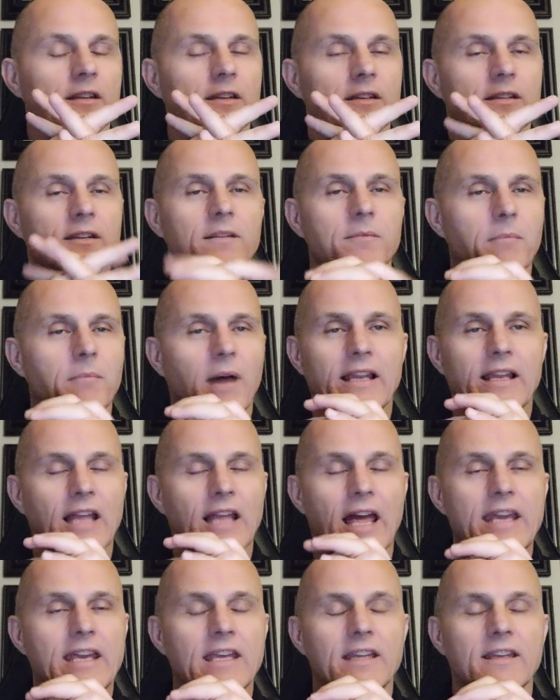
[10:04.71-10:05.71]
might
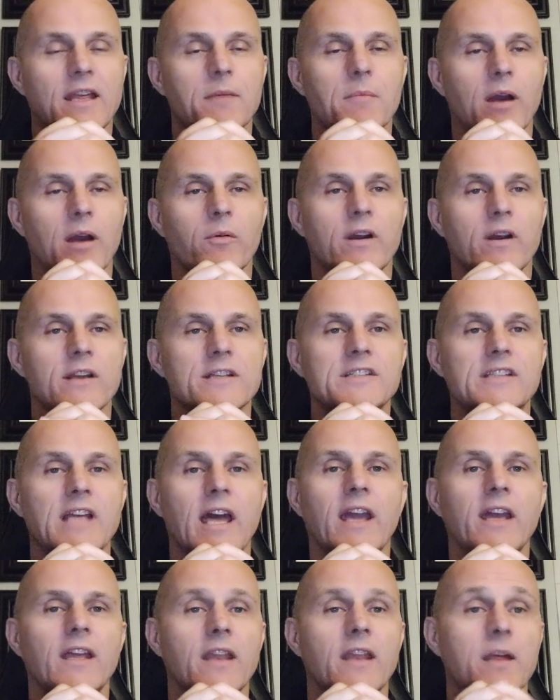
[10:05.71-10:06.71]
like it, and they might want to
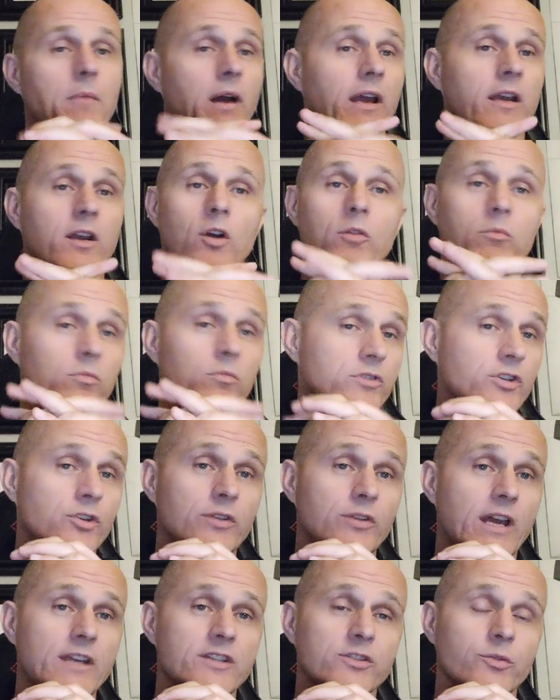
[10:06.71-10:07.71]
stay, and they might go two
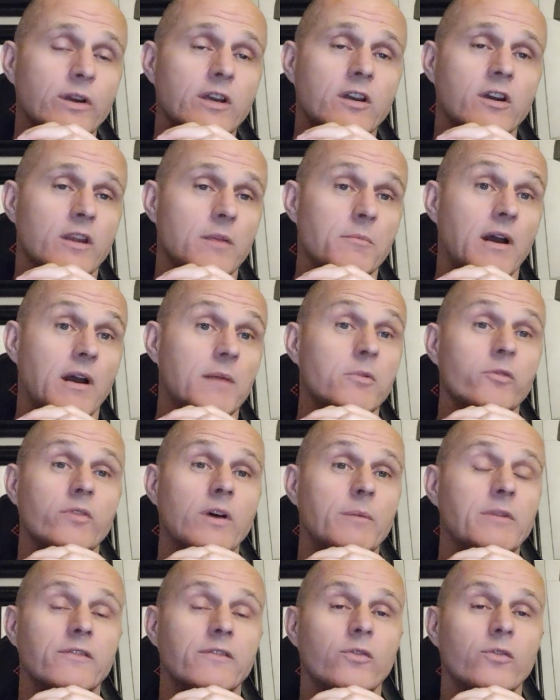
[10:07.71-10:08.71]
days a week, or they might move up
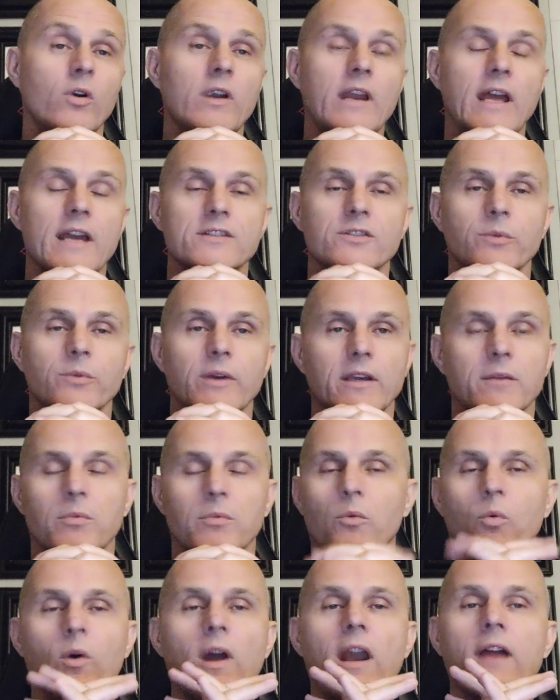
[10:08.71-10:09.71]
to four days a week. But
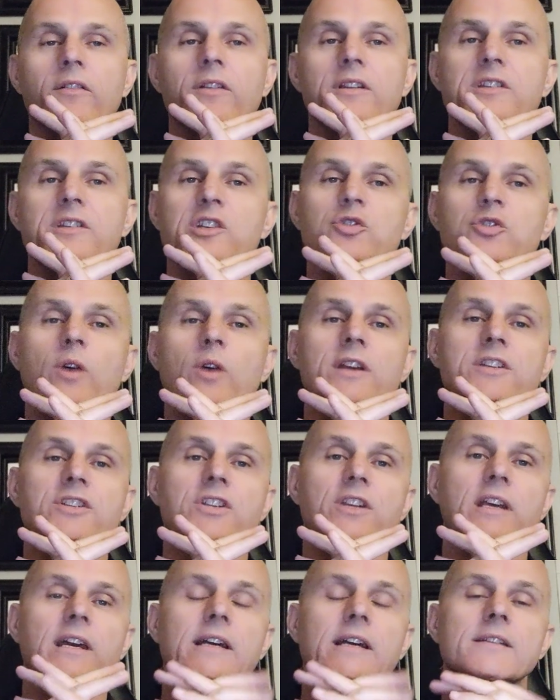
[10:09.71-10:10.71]
whatever the situation
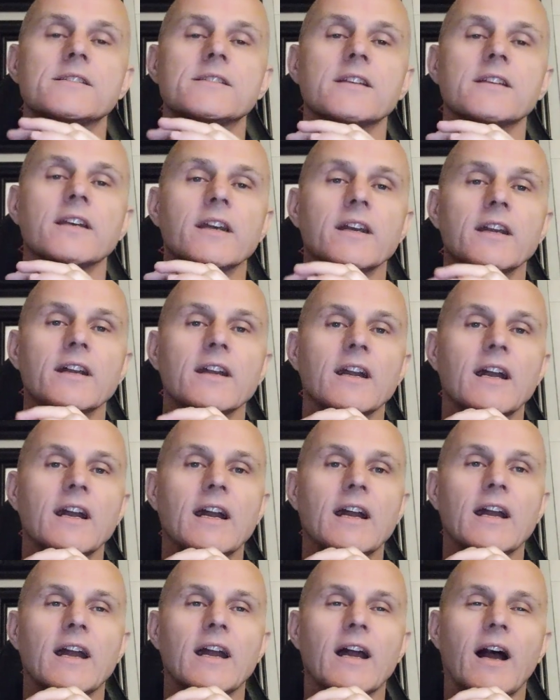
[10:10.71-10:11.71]
is,
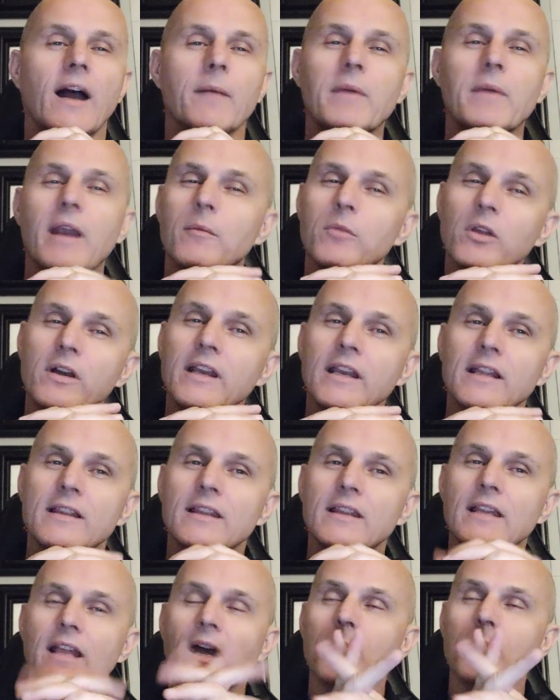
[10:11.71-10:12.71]
I mean, I'm looking at
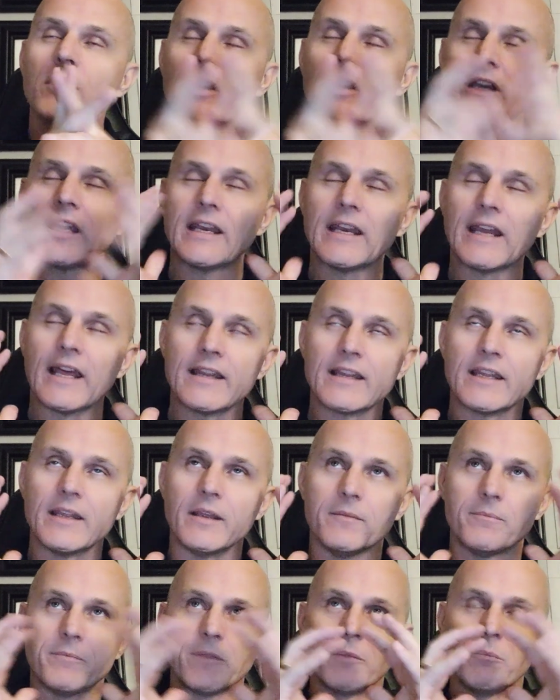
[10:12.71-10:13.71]
I'm looking at the
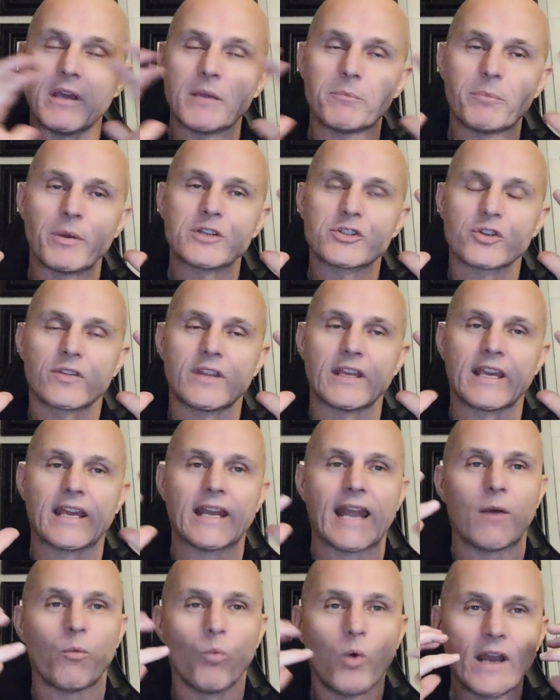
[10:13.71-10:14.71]
the big picture, thinking,
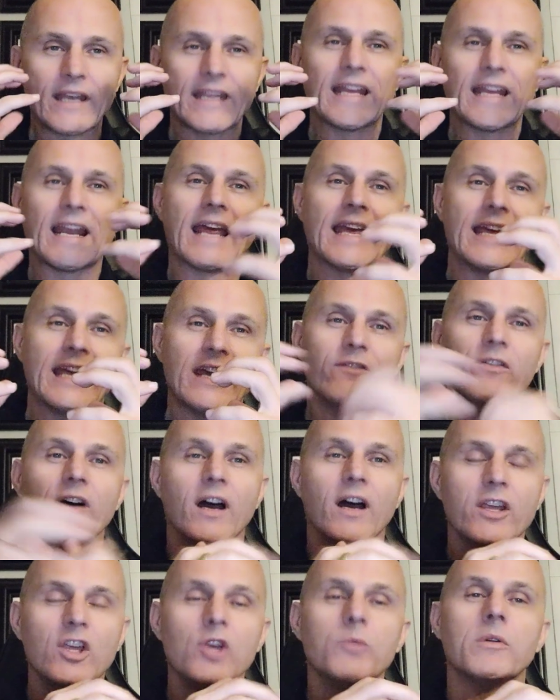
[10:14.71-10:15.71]
what can I give a
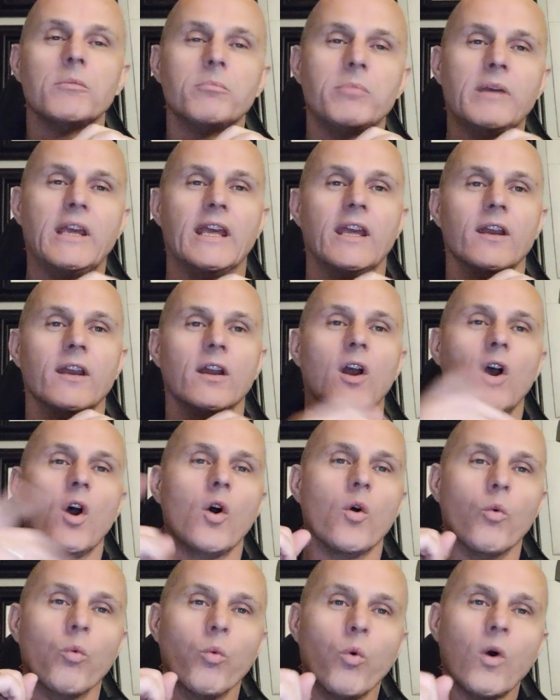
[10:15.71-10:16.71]
human being
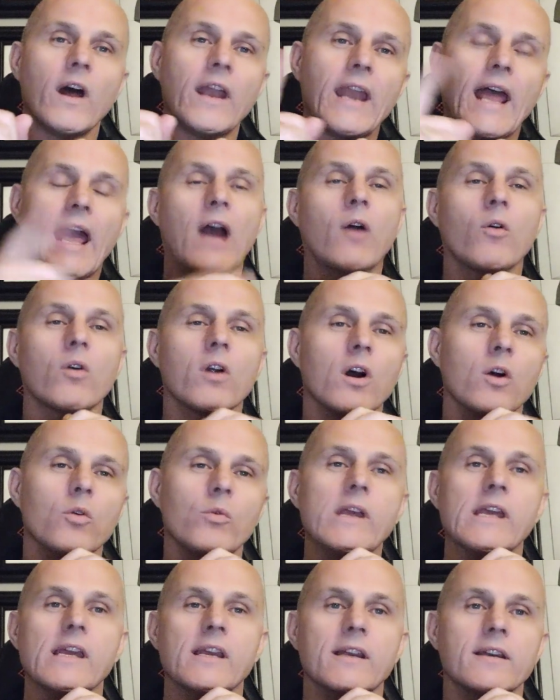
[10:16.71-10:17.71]
one hour a
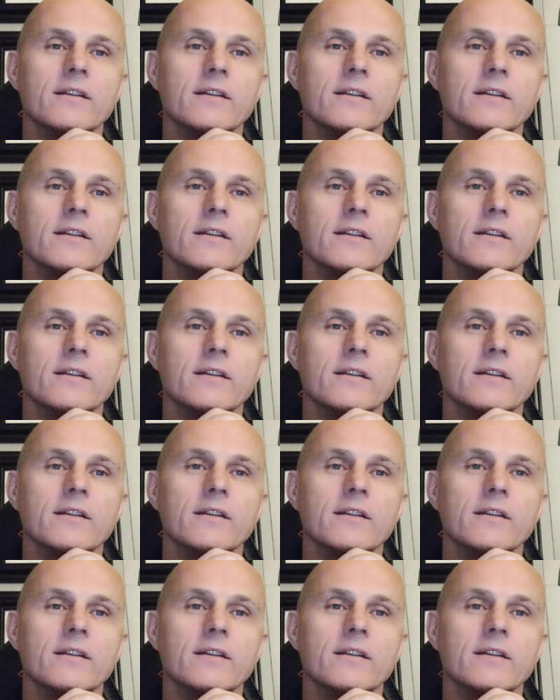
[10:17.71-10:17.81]
week?